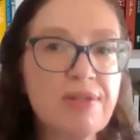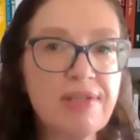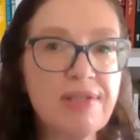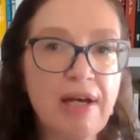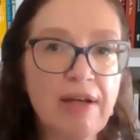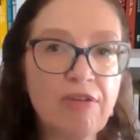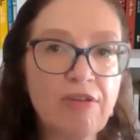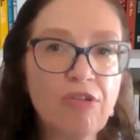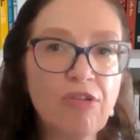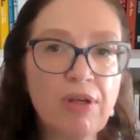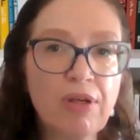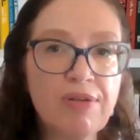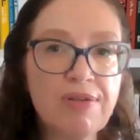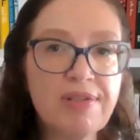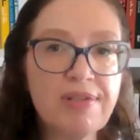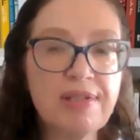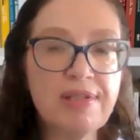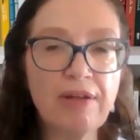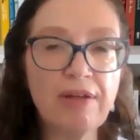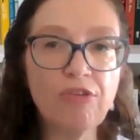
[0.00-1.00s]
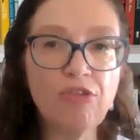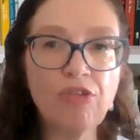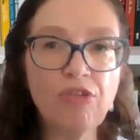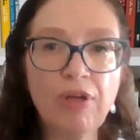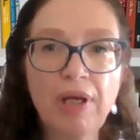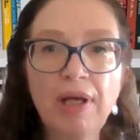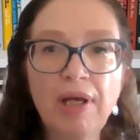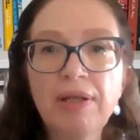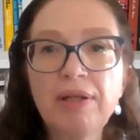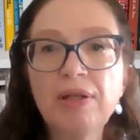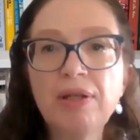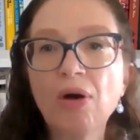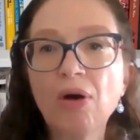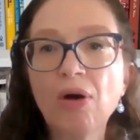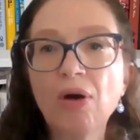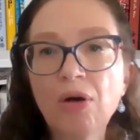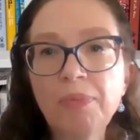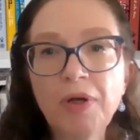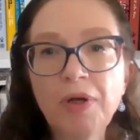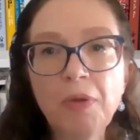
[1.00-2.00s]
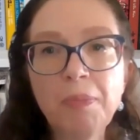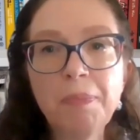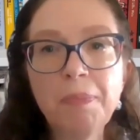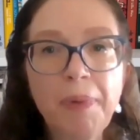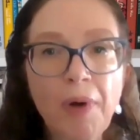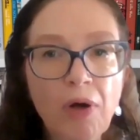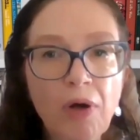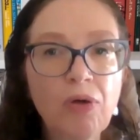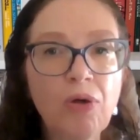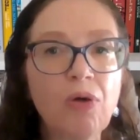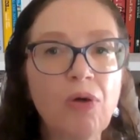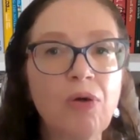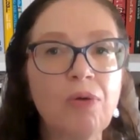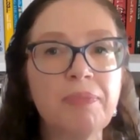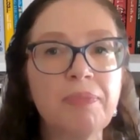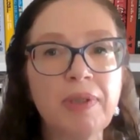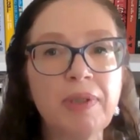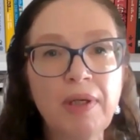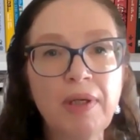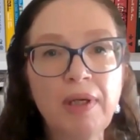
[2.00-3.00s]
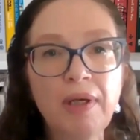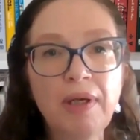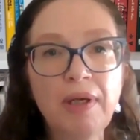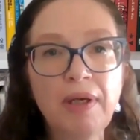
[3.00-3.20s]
such an horrible pogrom